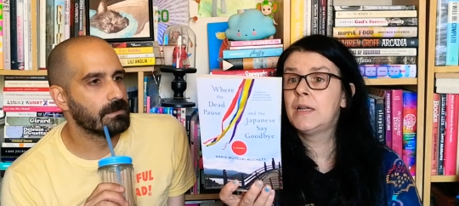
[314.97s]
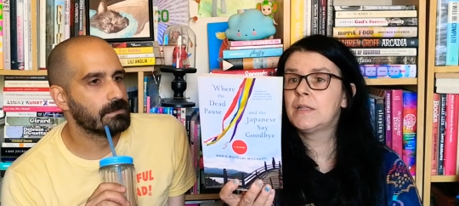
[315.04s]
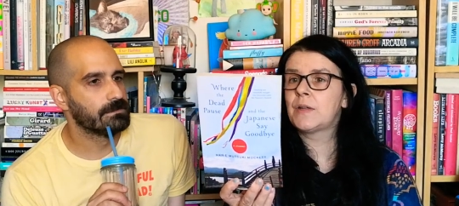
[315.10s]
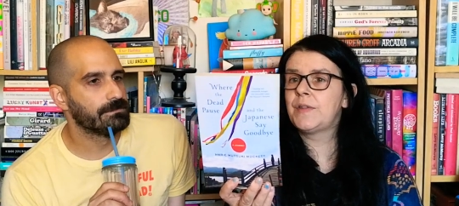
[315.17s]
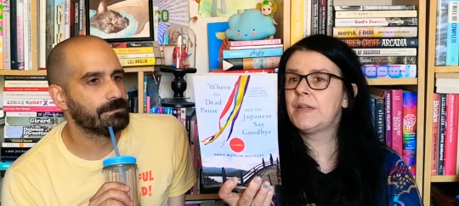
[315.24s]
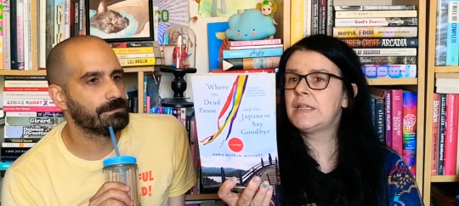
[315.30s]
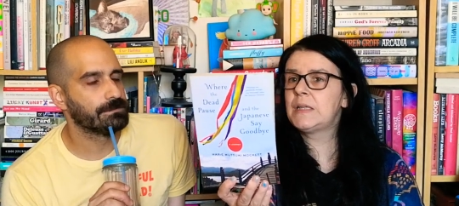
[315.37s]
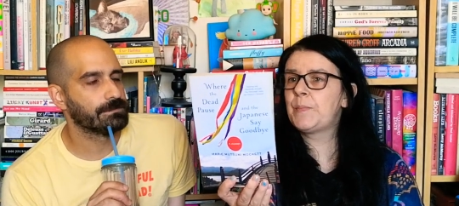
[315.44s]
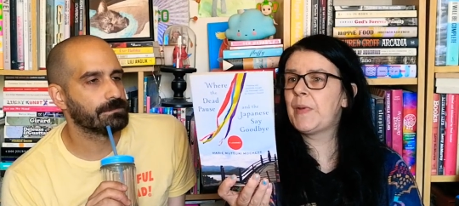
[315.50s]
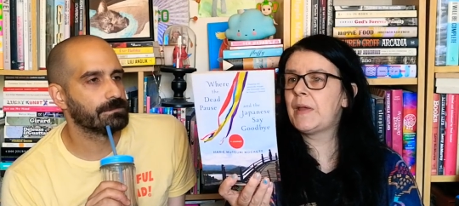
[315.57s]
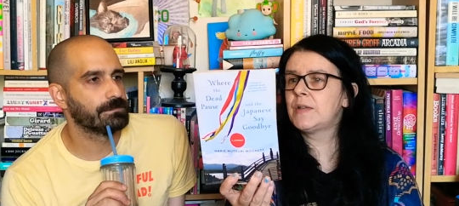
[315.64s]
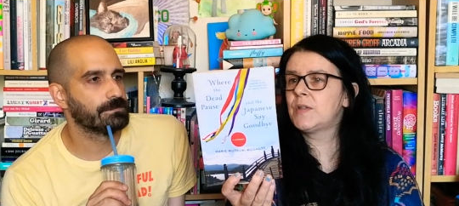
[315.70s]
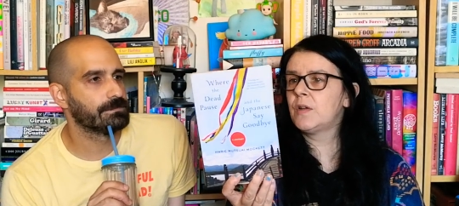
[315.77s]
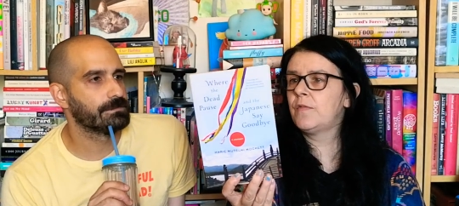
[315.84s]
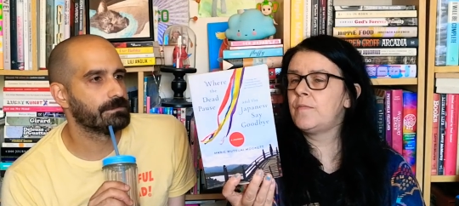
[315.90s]
Speaker 1: So I think it's a
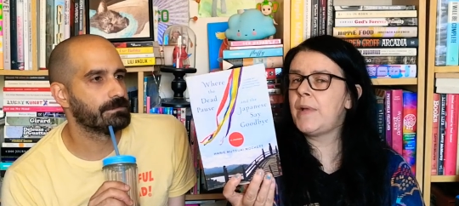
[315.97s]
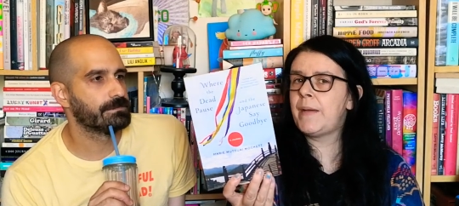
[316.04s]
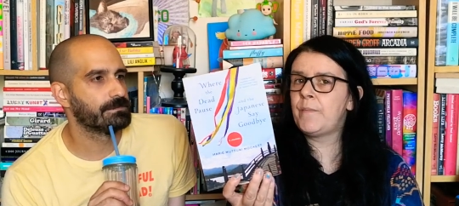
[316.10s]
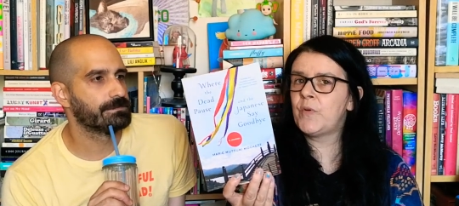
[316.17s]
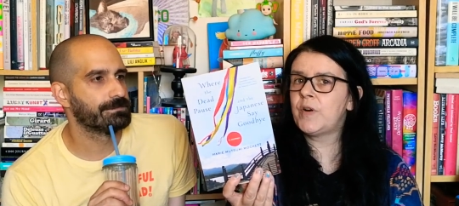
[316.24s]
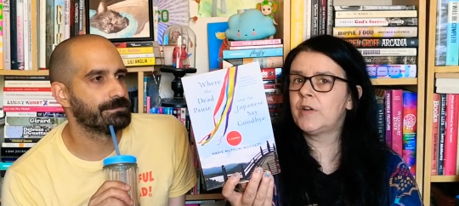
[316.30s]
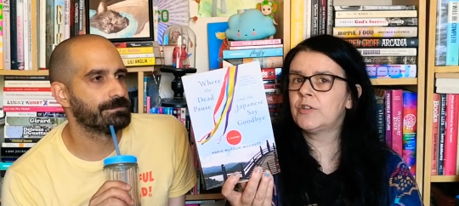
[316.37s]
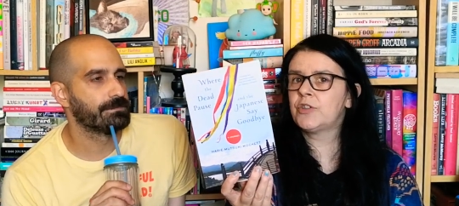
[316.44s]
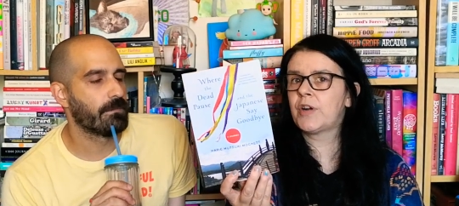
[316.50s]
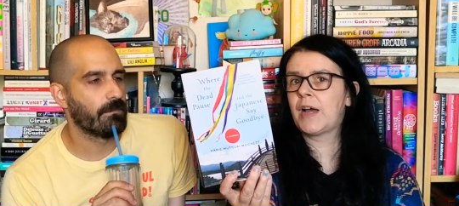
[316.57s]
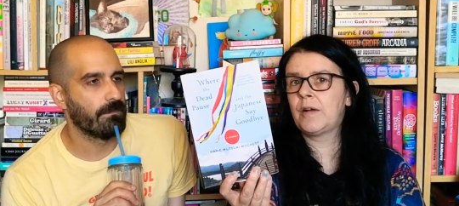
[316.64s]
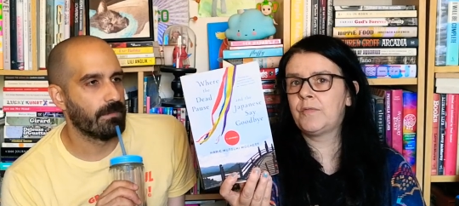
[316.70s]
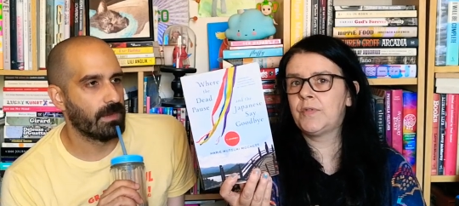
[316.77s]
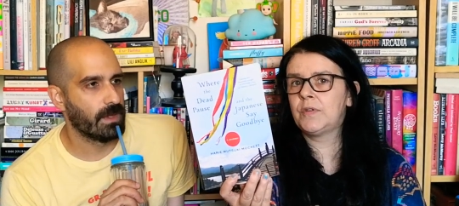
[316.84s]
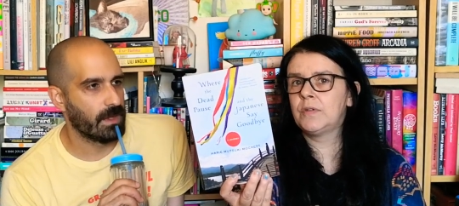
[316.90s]
bit sort of memoir
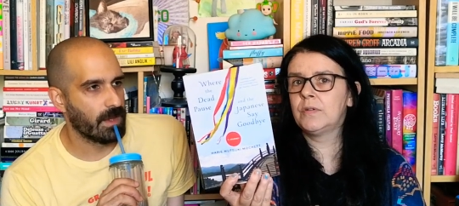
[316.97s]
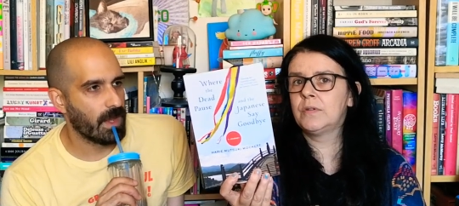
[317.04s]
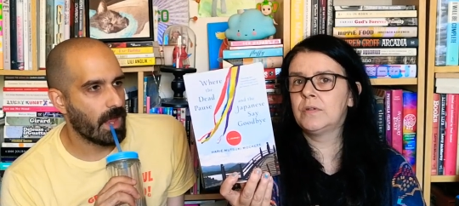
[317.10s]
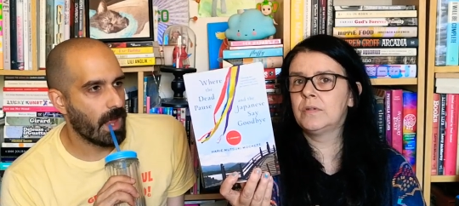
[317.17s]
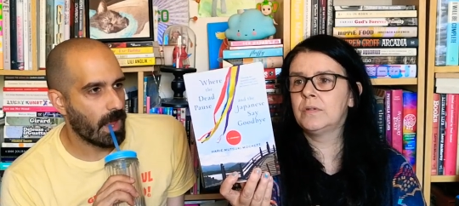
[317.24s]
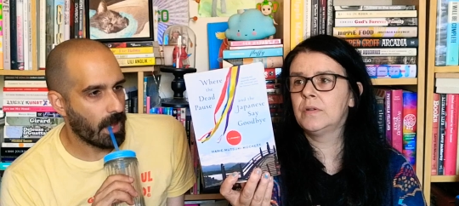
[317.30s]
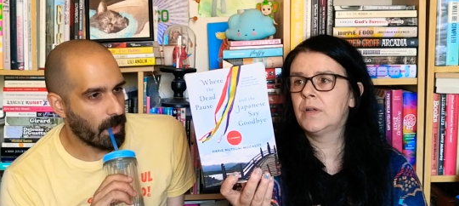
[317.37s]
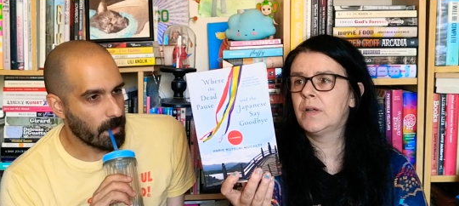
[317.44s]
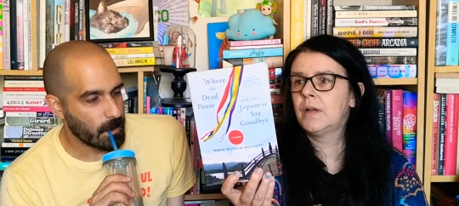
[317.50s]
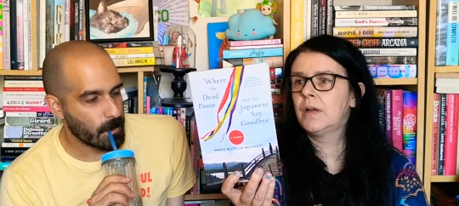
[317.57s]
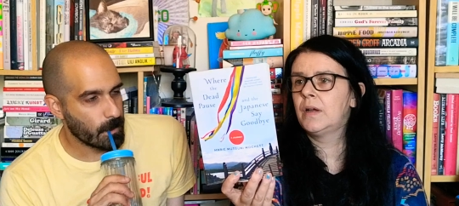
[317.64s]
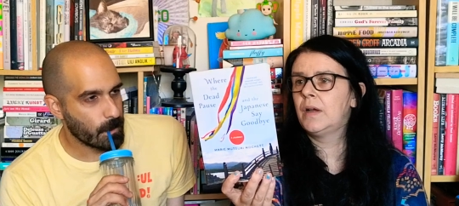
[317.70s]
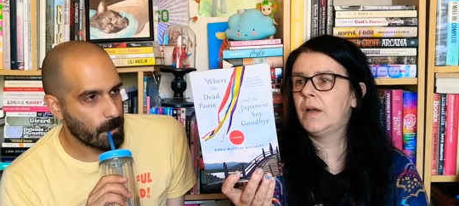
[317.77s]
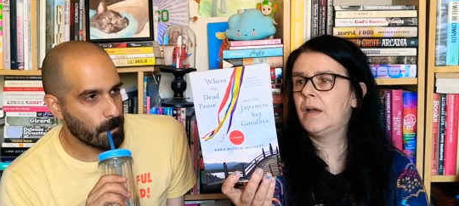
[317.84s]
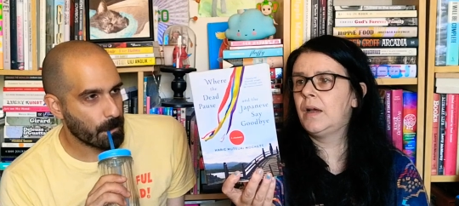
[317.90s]
travel,
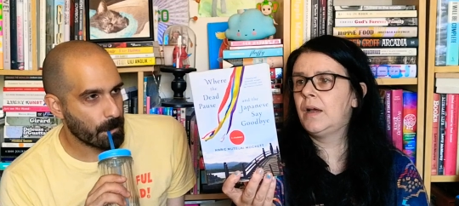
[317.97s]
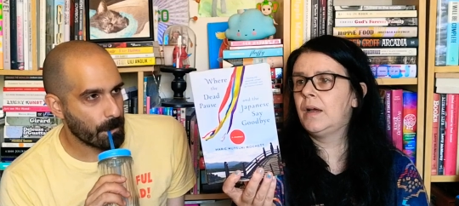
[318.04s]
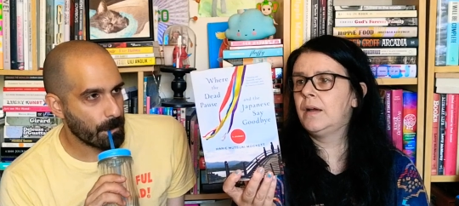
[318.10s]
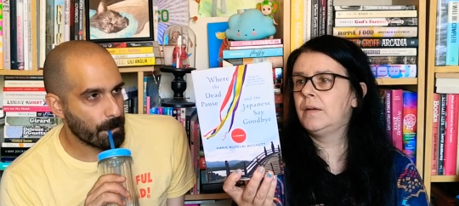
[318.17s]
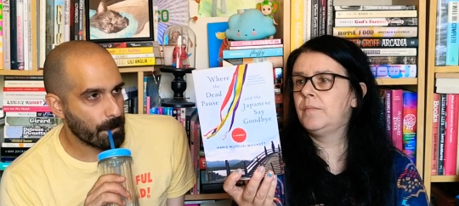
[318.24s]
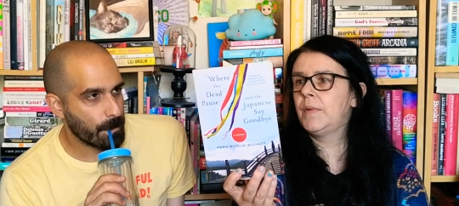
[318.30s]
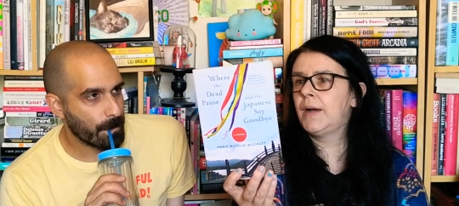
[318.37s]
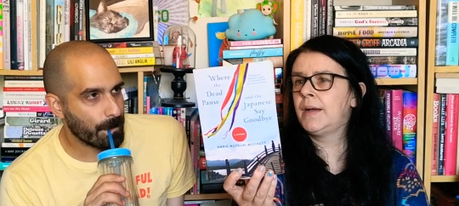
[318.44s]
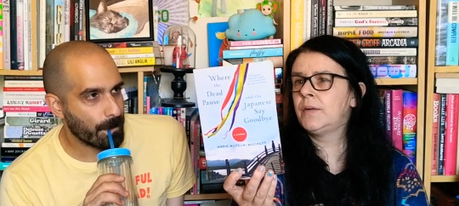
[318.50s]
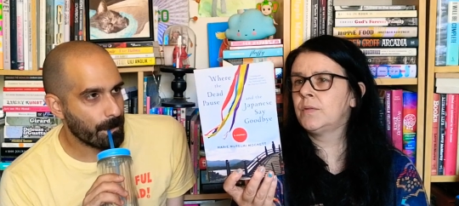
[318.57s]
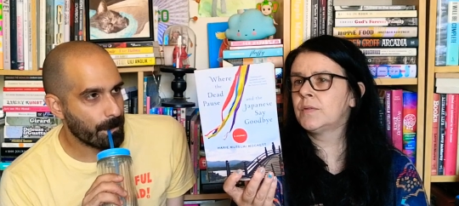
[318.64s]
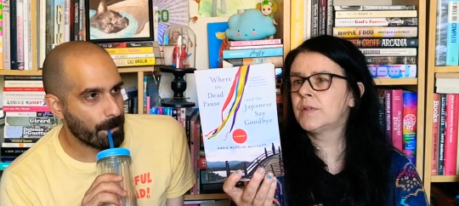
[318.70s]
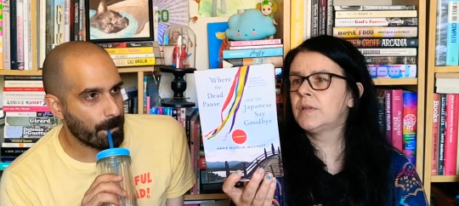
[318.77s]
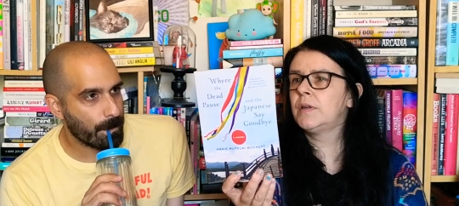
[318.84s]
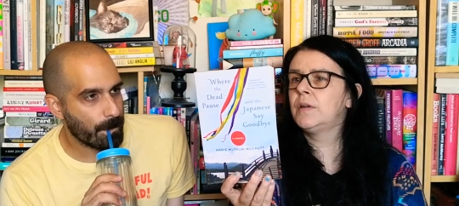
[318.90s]
um, and
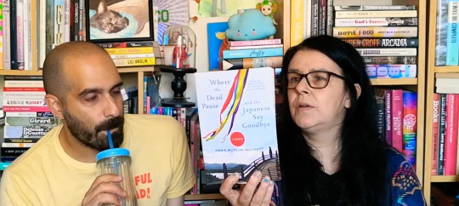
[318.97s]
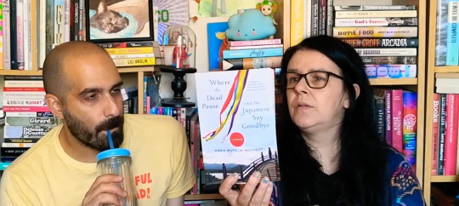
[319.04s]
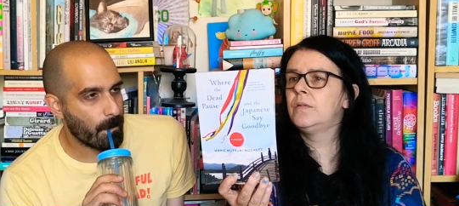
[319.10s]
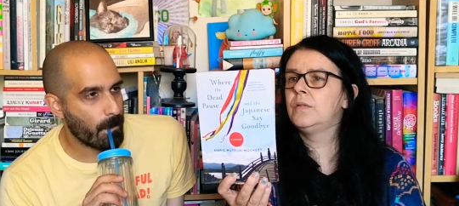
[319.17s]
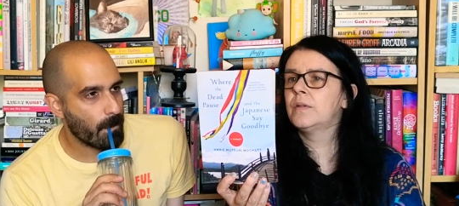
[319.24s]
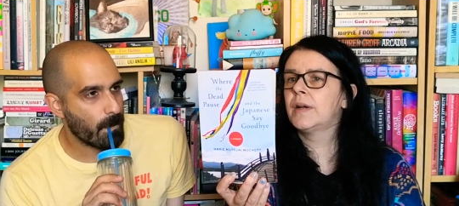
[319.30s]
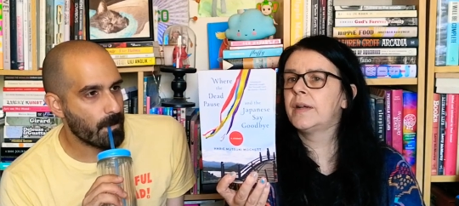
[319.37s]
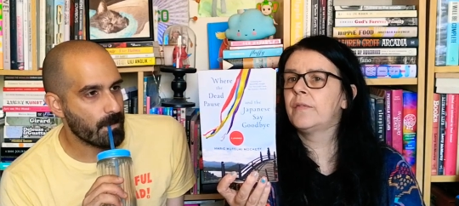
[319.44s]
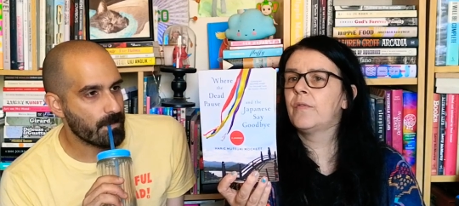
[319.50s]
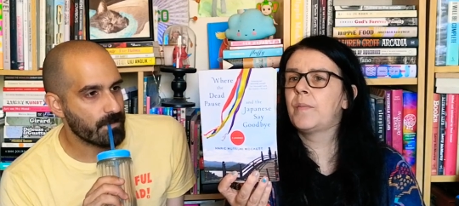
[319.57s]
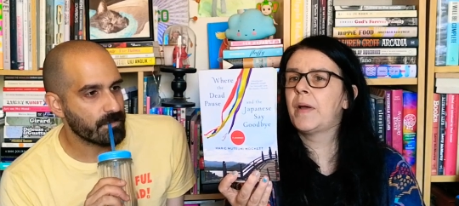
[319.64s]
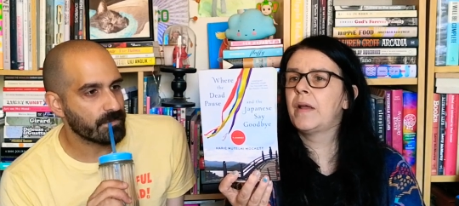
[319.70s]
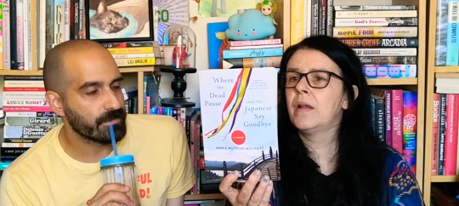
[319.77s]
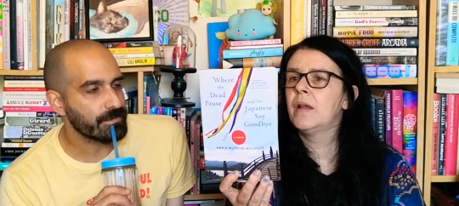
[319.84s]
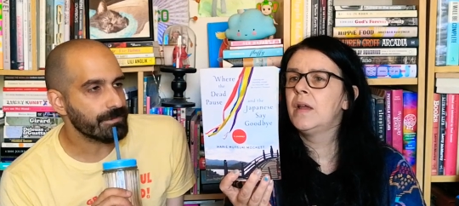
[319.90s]
also kind of
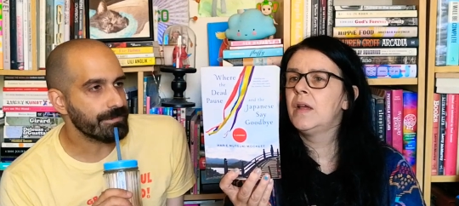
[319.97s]
about